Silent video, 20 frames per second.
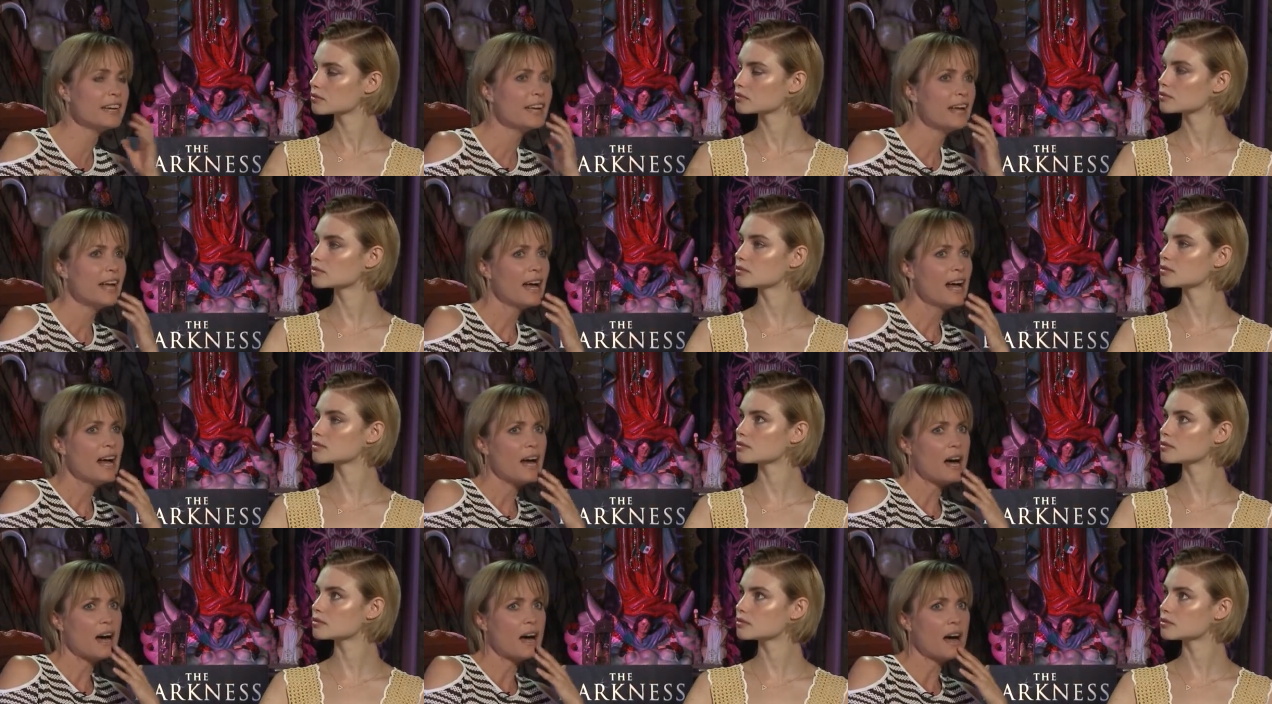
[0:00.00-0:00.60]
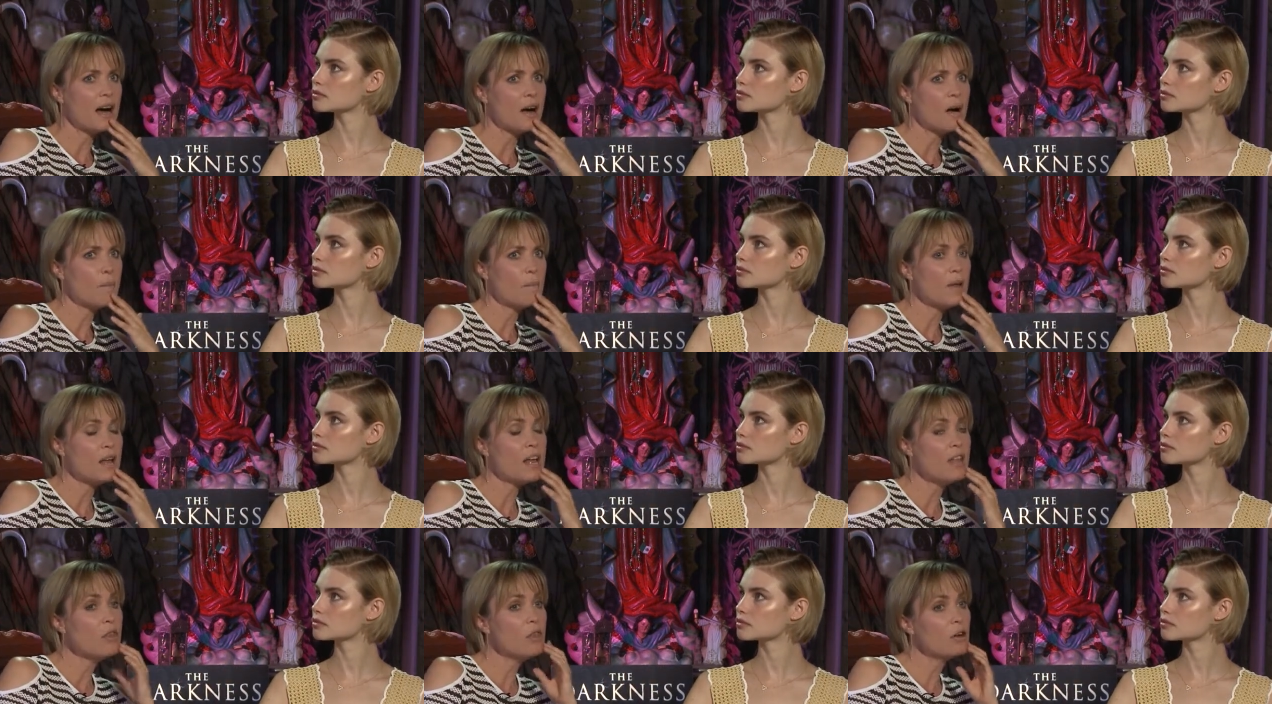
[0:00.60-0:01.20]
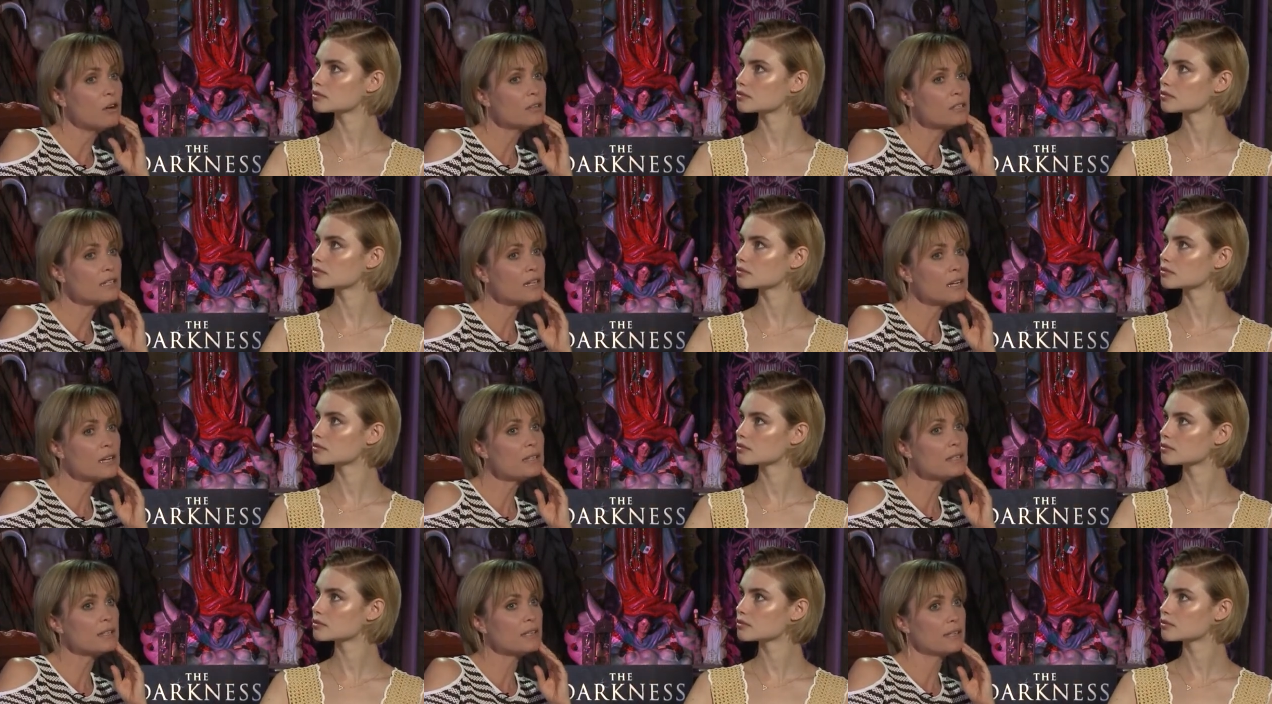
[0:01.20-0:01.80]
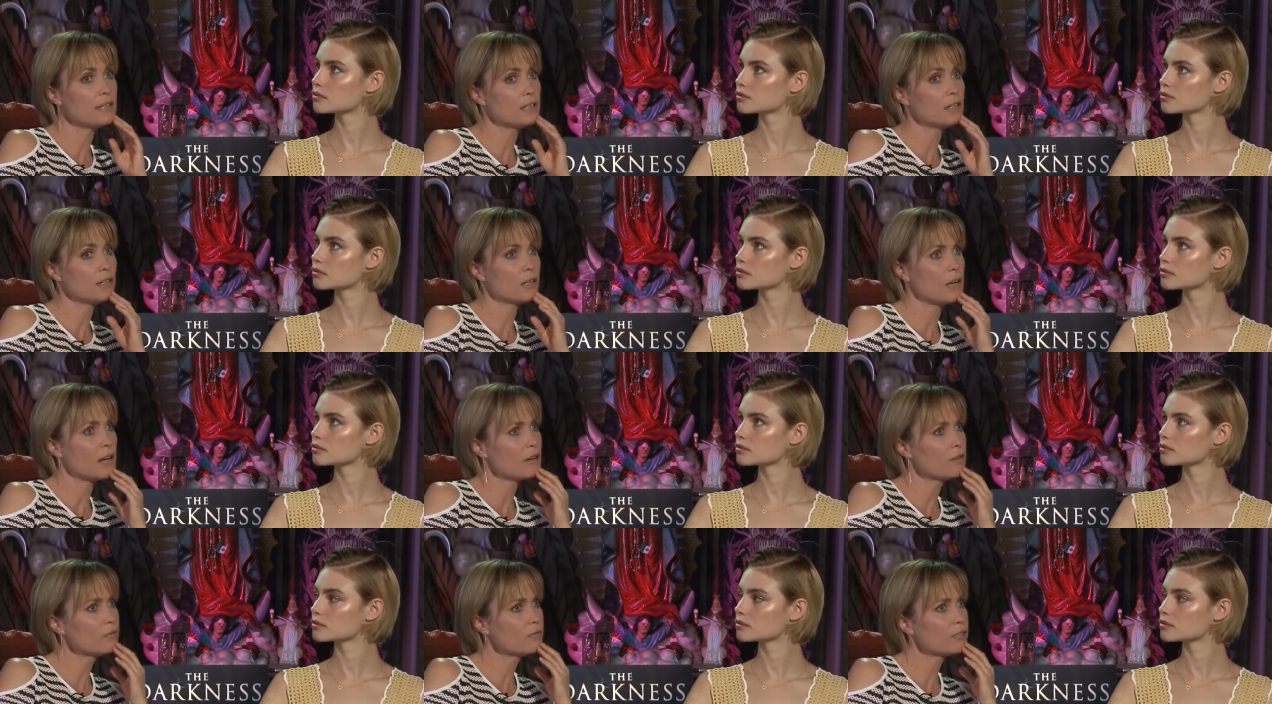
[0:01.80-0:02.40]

Speaker 1: Mm. Um, and those guys, they did a lot of